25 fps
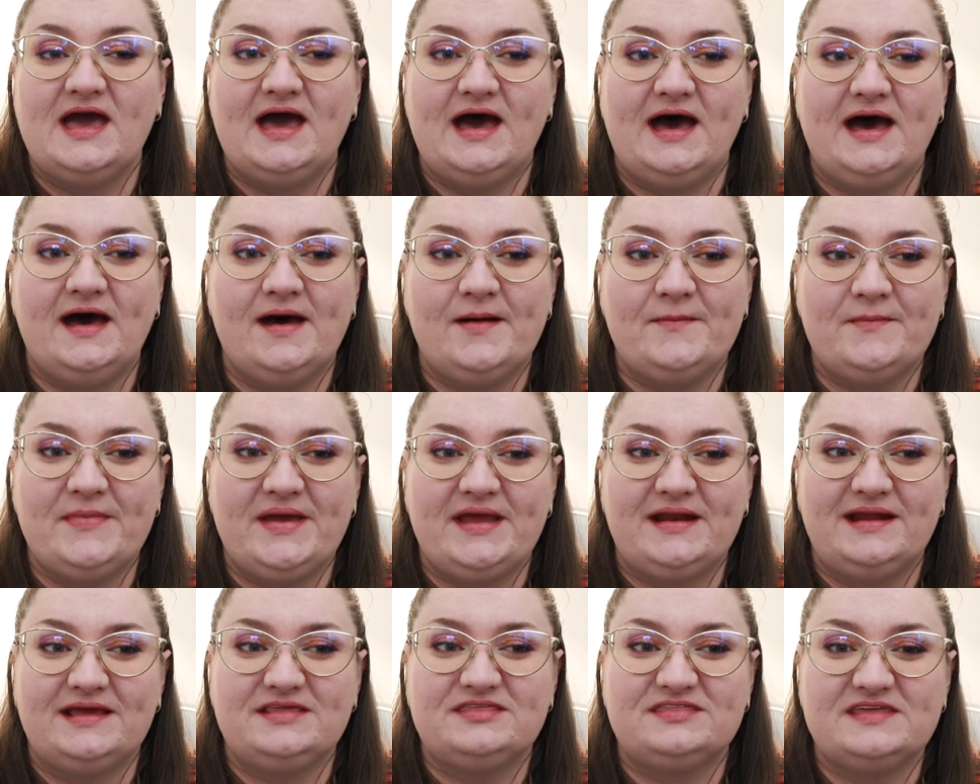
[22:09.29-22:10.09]

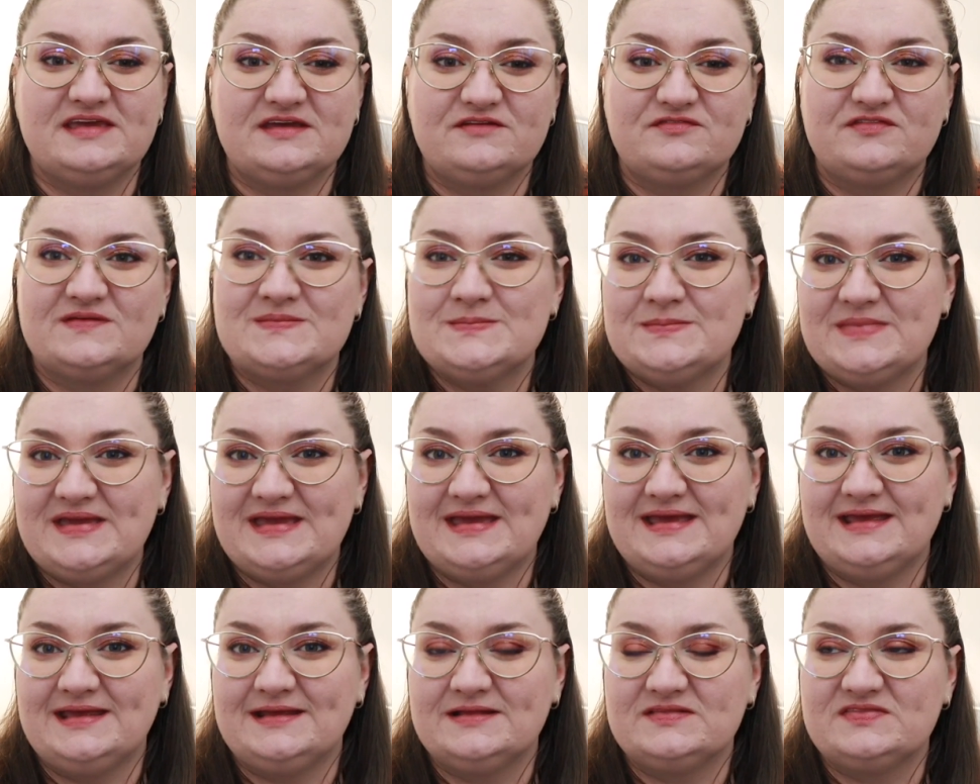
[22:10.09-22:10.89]
And I think for
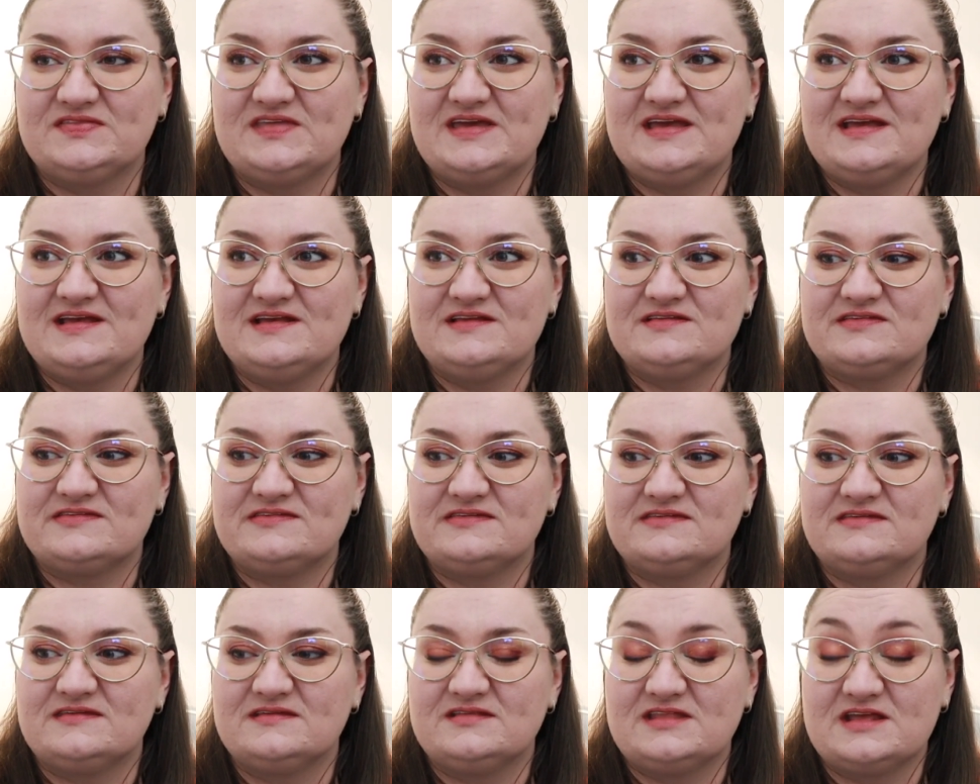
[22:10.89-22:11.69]
me,
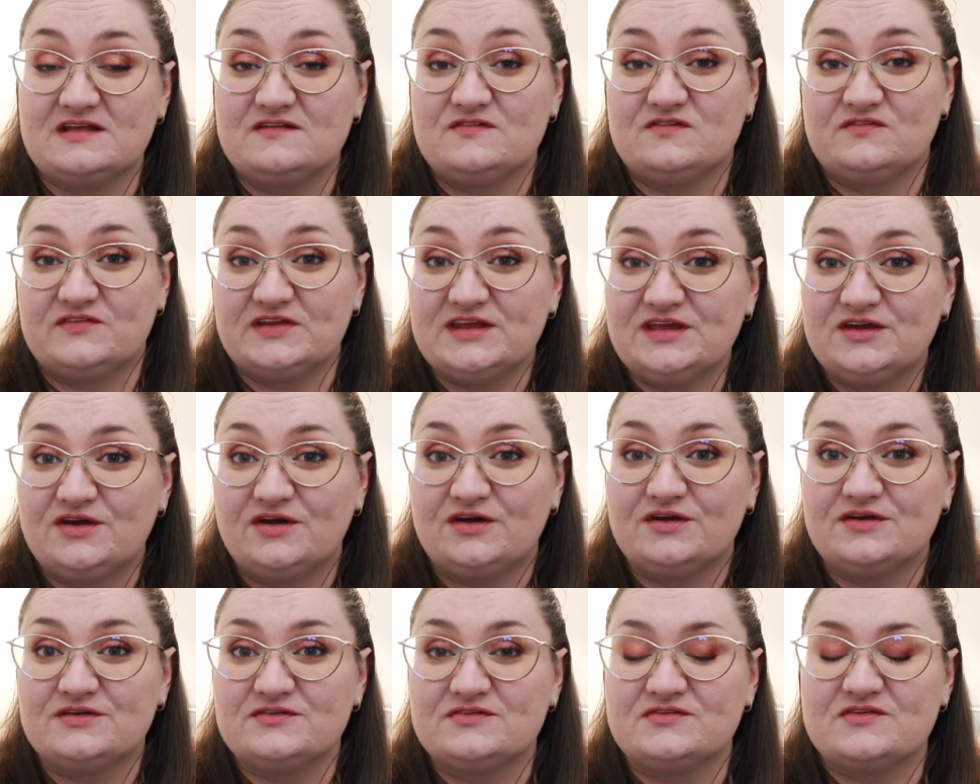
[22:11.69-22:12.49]
these
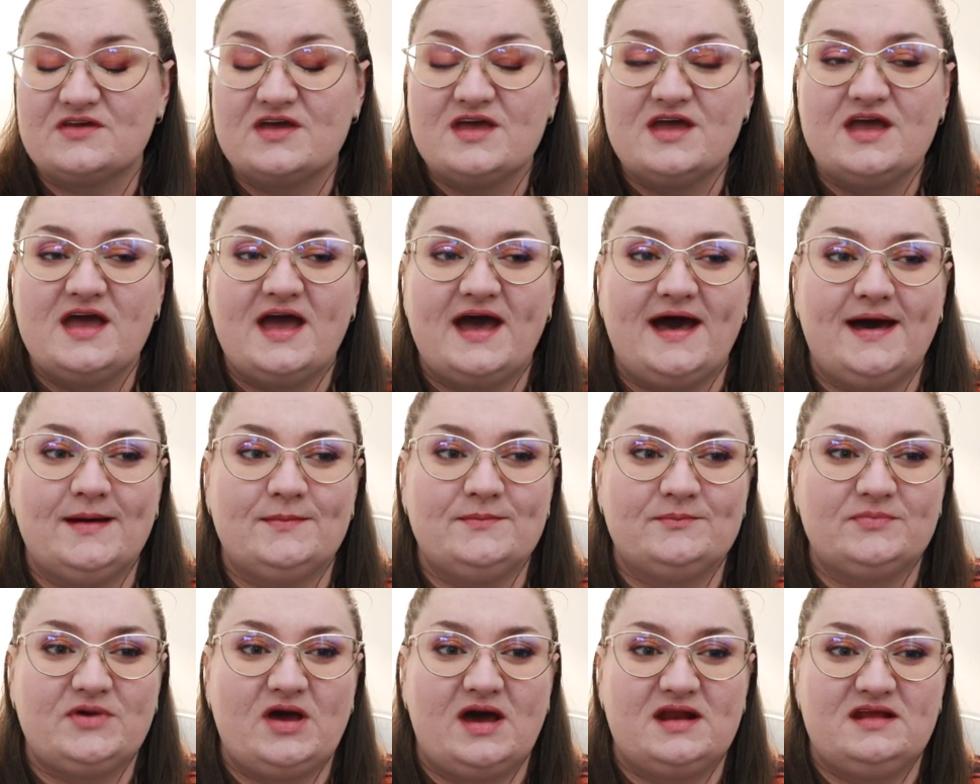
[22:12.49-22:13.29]
videos
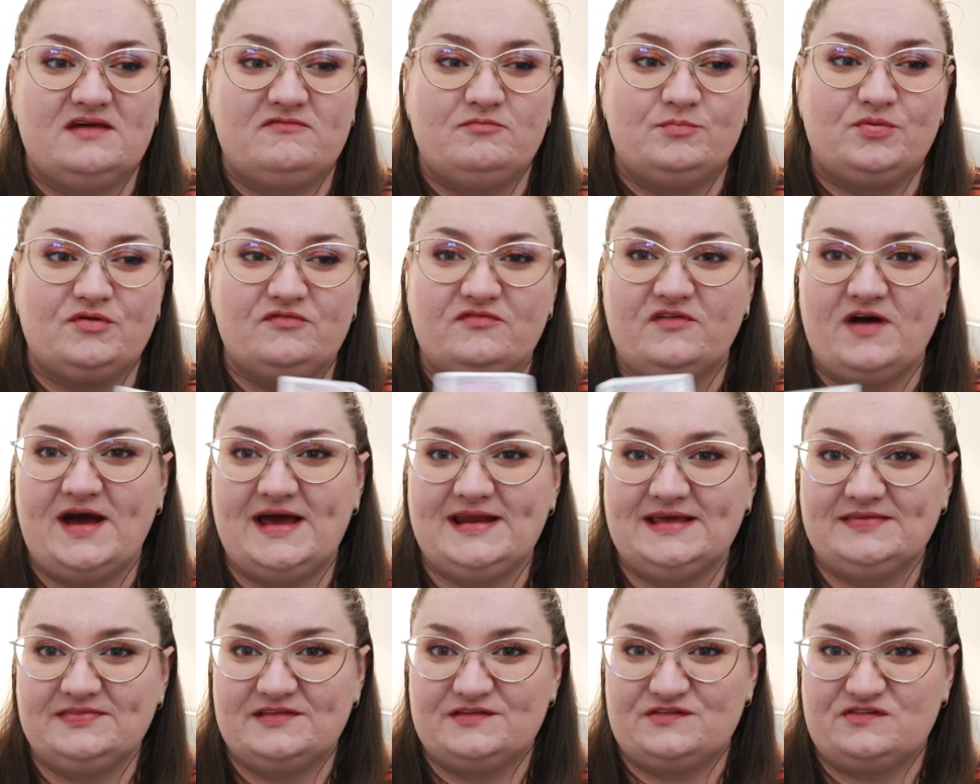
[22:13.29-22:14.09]
kind of
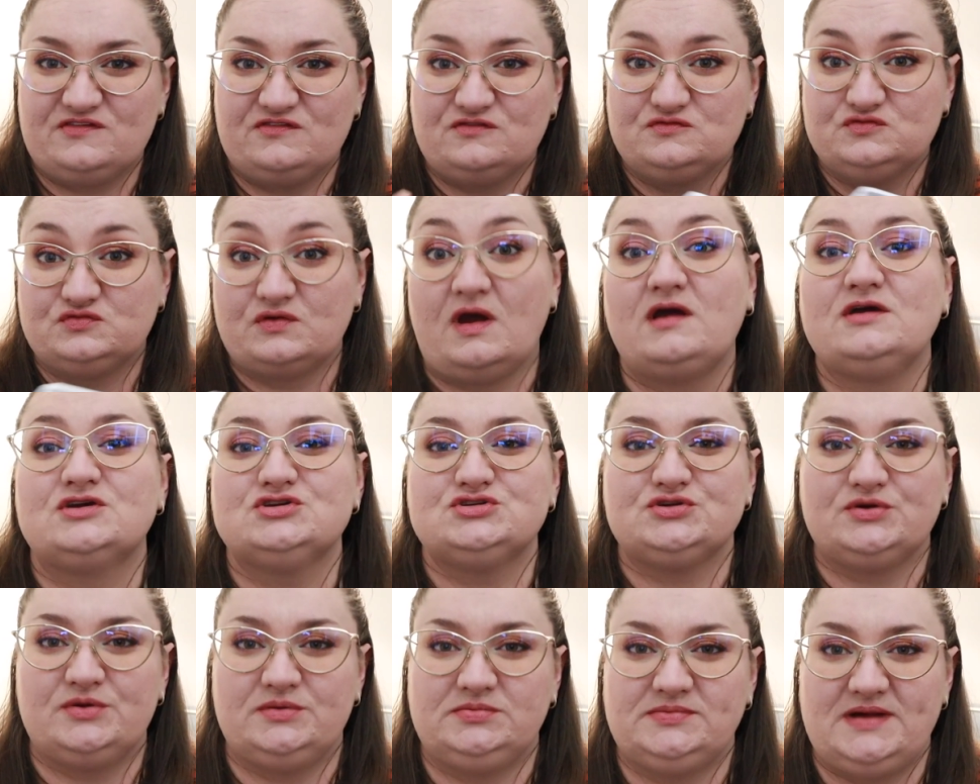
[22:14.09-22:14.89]
providing this
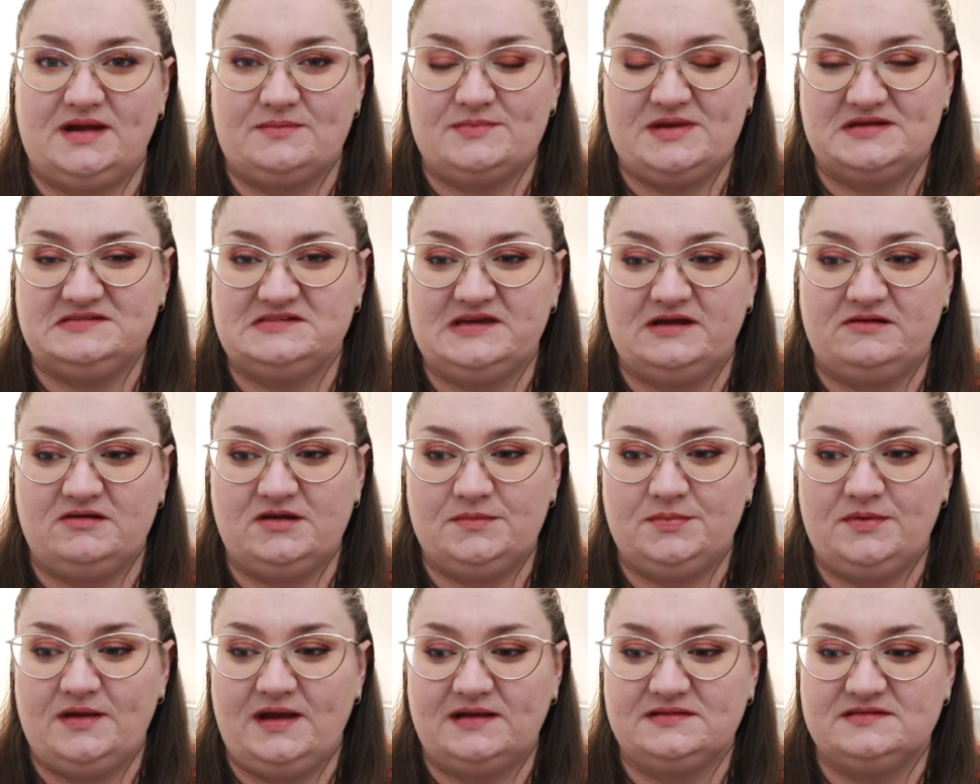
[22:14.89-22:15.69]
structure around my tarot
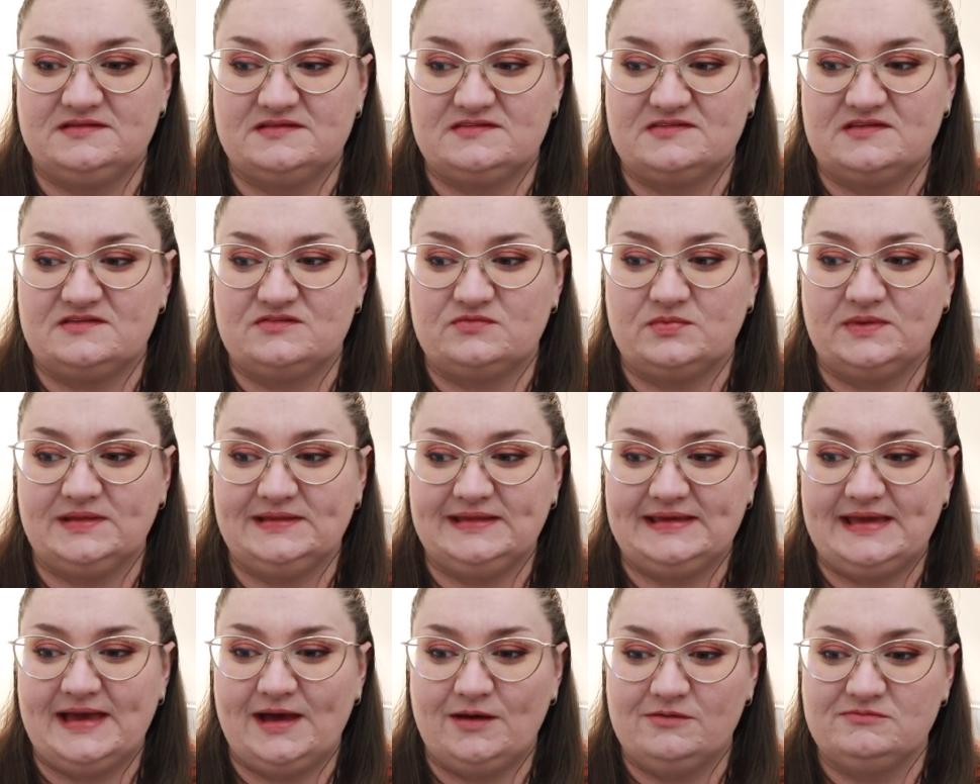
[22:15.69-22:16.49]
practice has
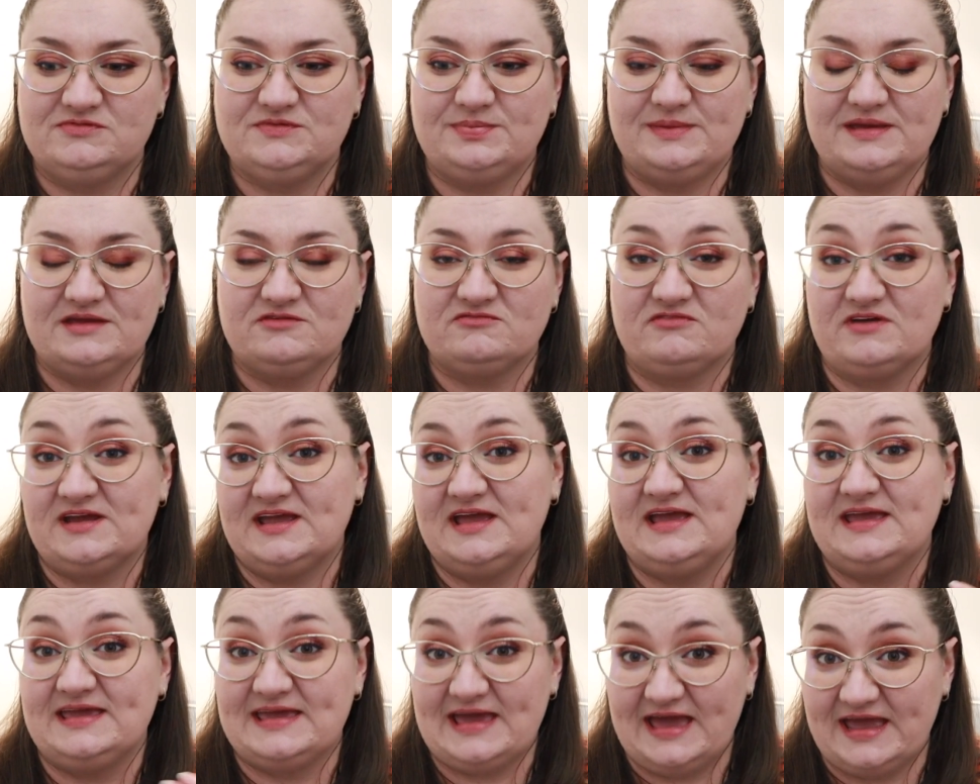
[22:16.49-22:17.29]
really helped me
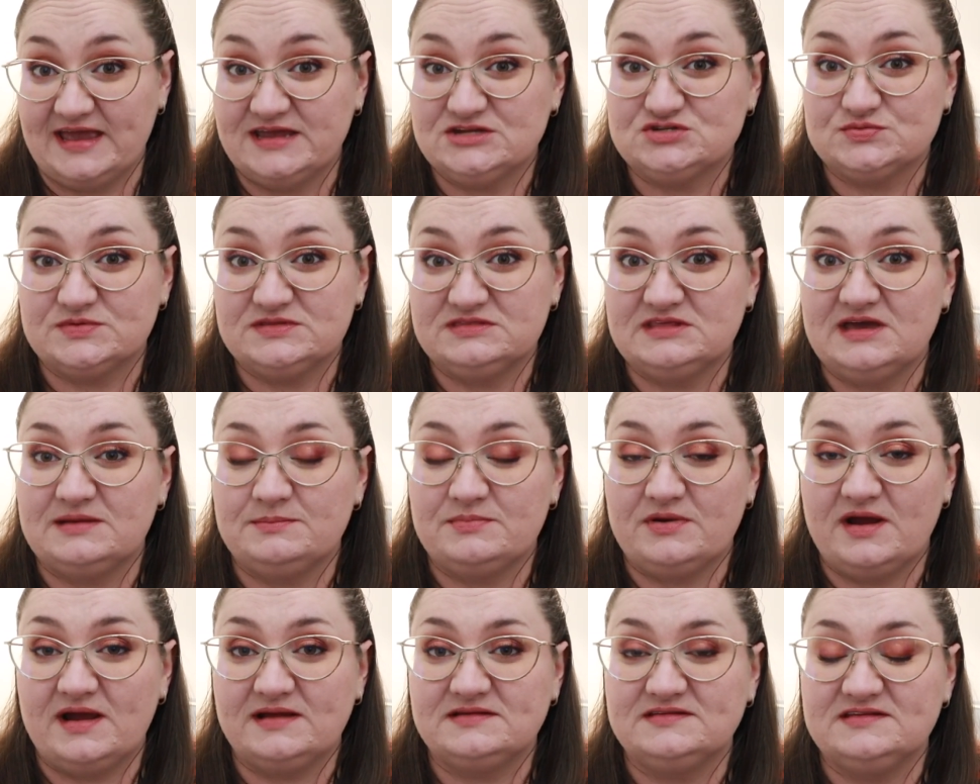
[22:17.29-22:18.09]
re-engage with that
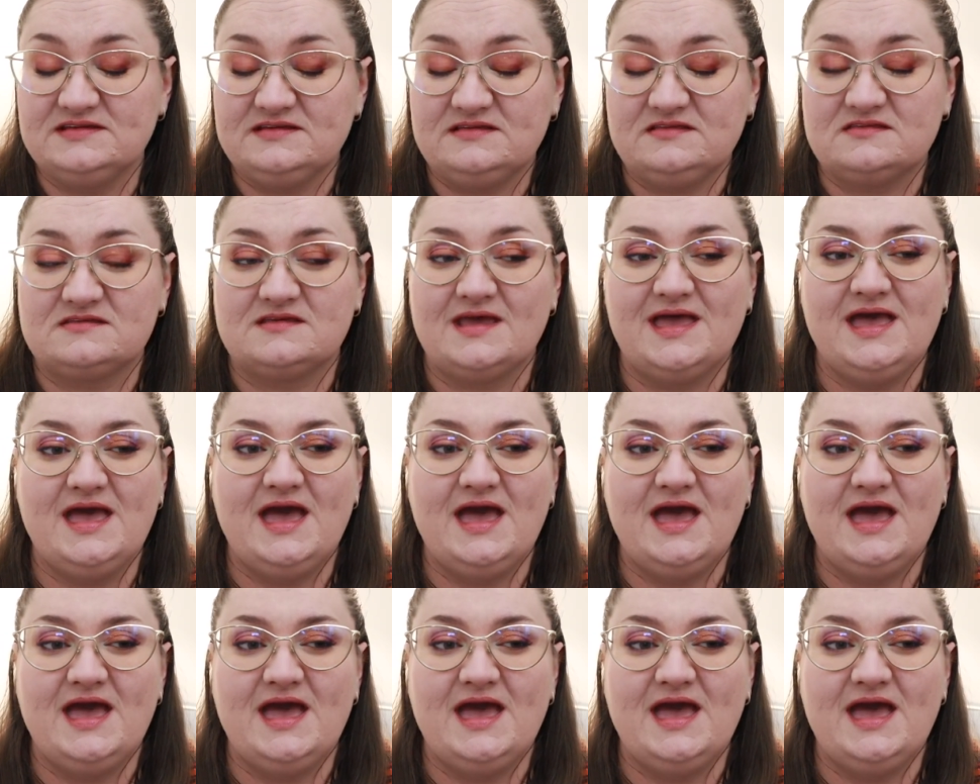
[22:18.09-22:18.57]
practice.